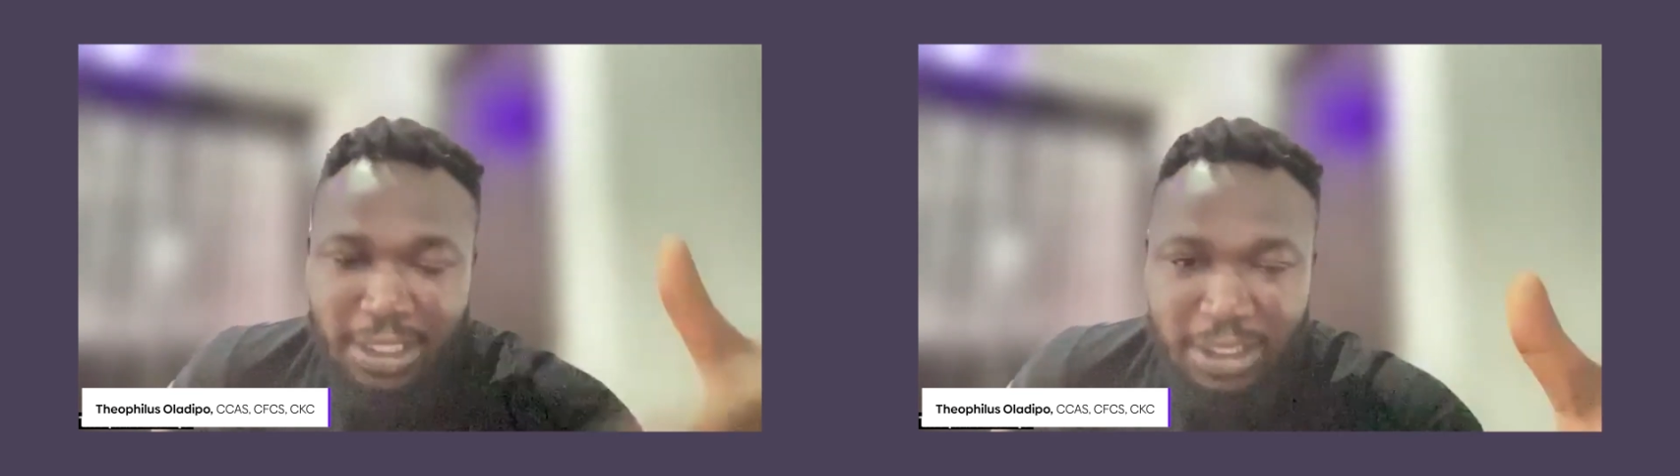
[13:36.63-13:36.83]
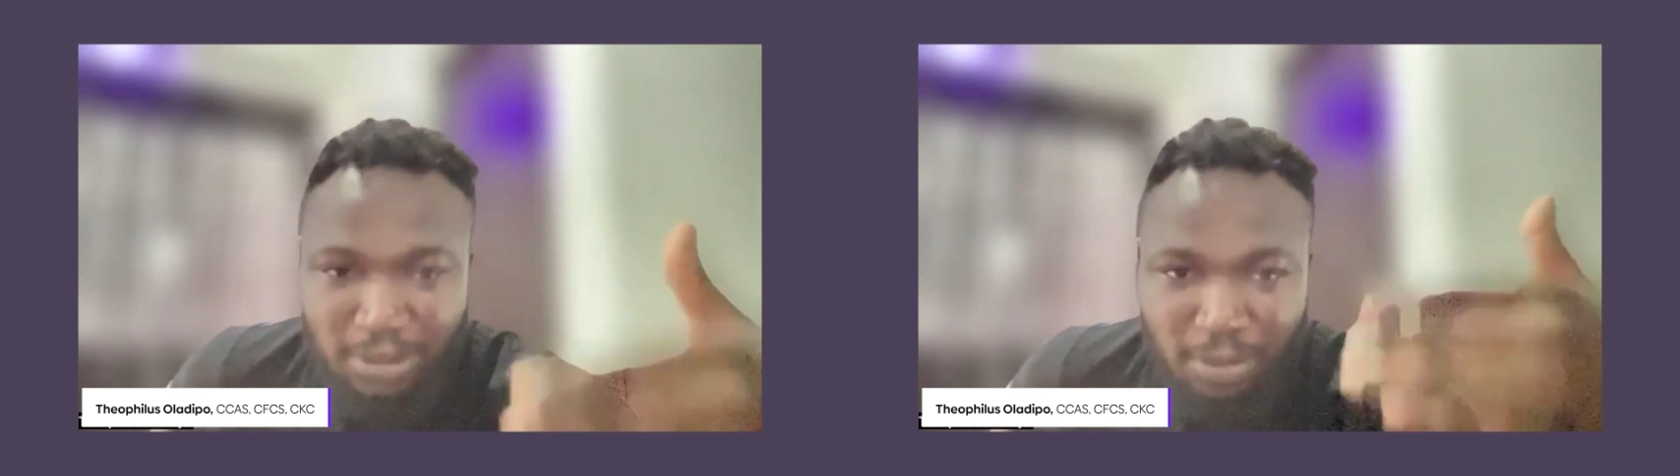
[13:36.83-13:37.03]

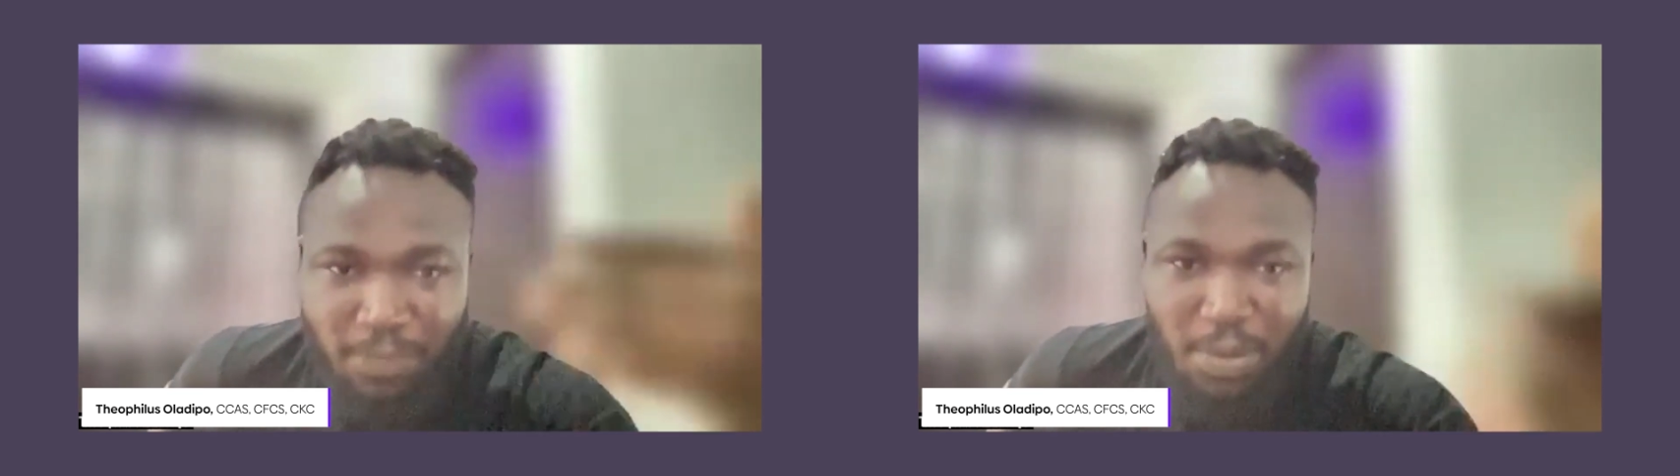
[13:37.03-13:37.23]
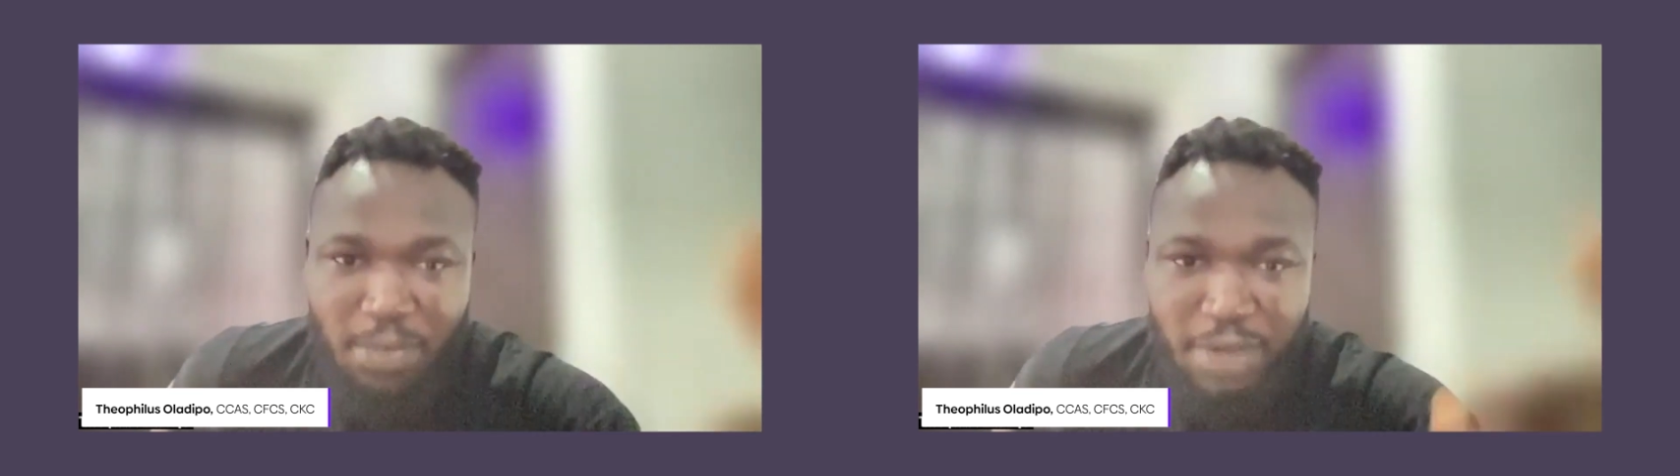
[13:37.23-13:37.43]
there's some
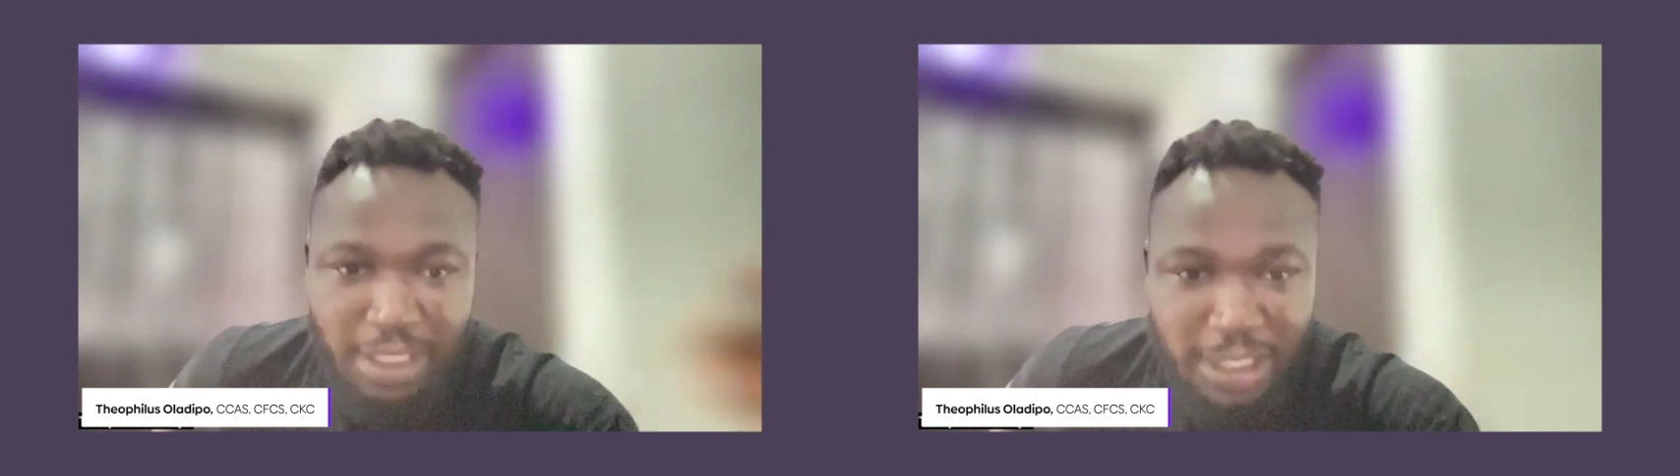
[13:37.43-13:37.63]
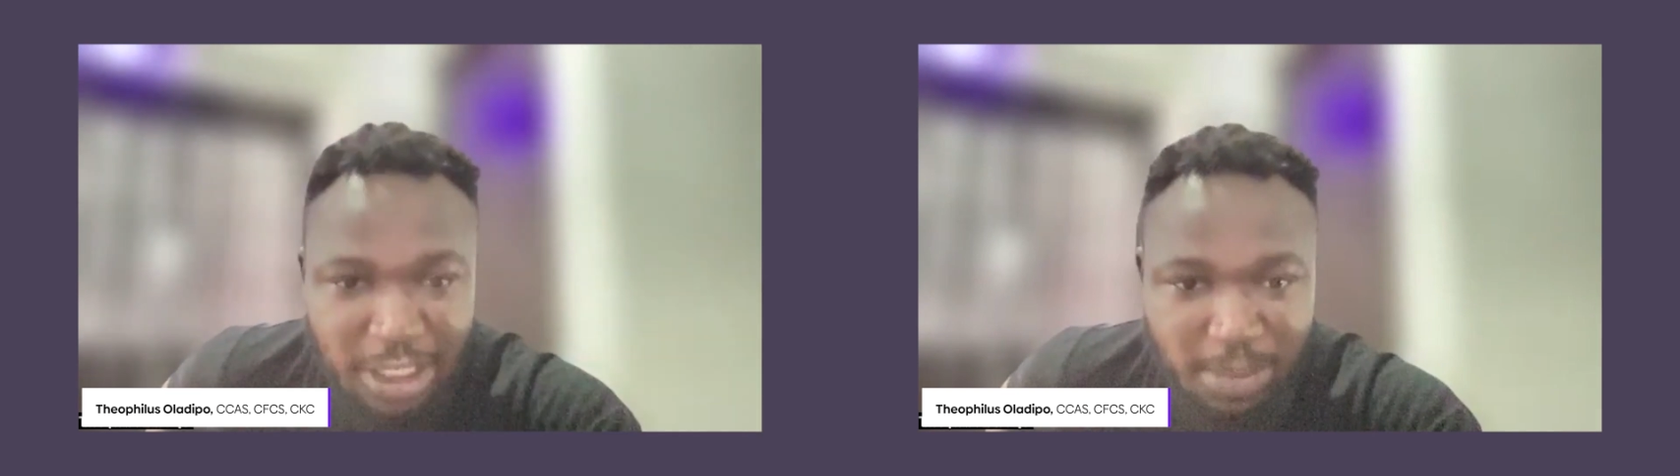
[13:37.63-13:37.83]
form of
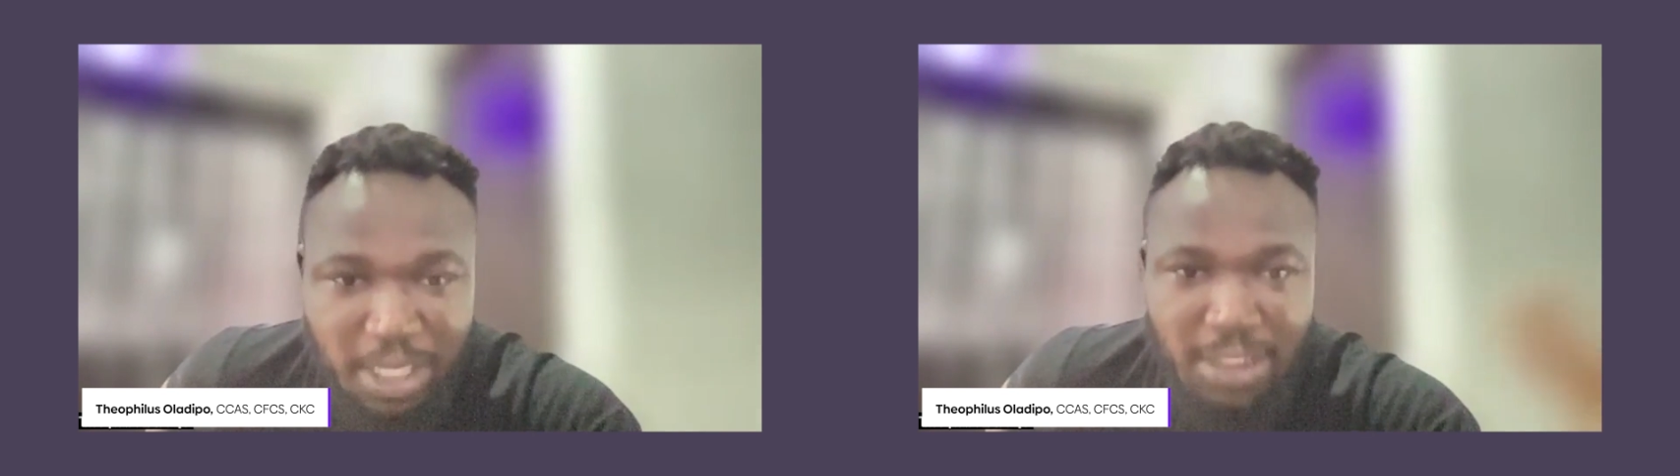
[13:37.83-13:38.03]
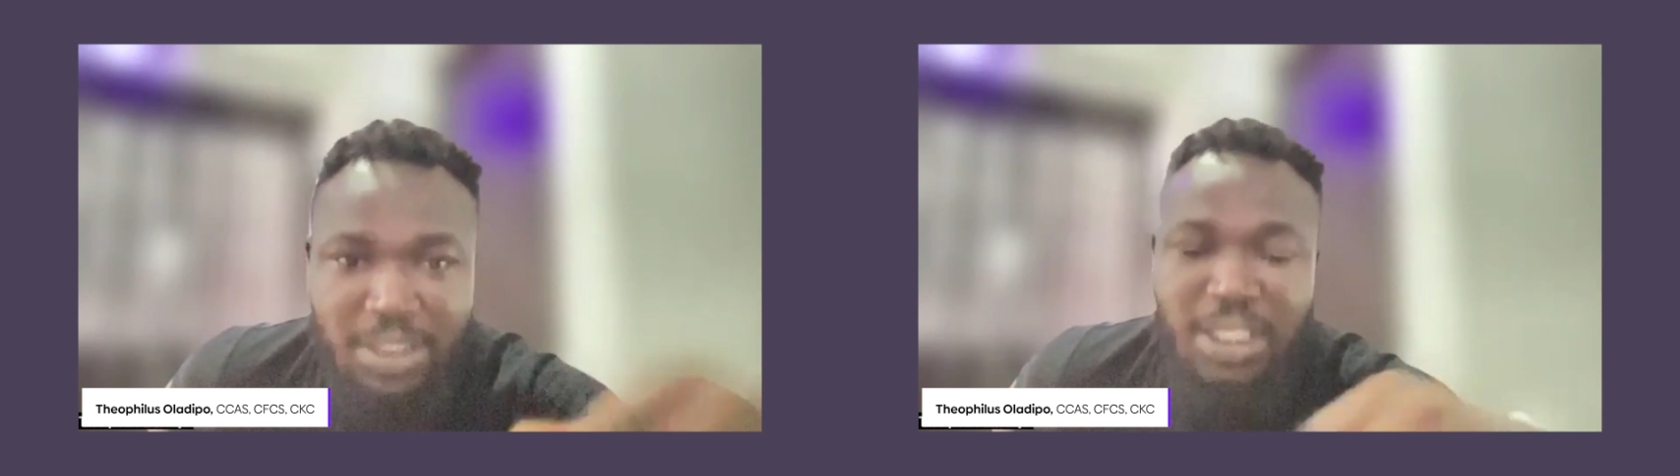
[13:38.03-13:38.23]

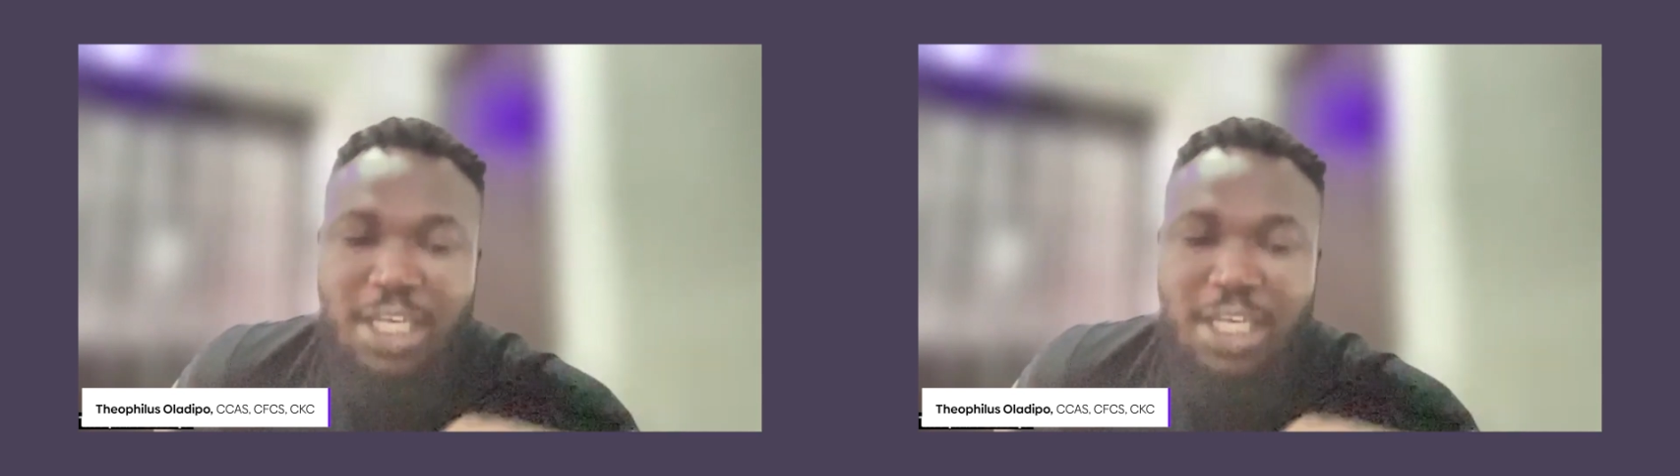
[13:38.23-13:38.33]
engagement,